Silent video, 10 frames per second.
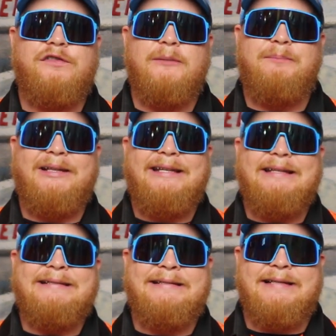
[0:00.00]

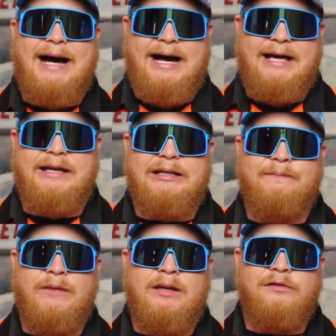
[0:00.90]
simply died.
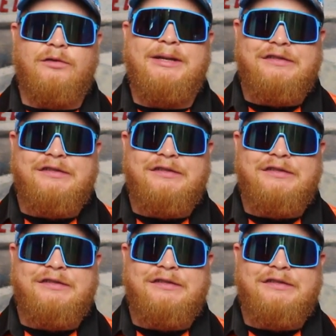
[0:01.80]
So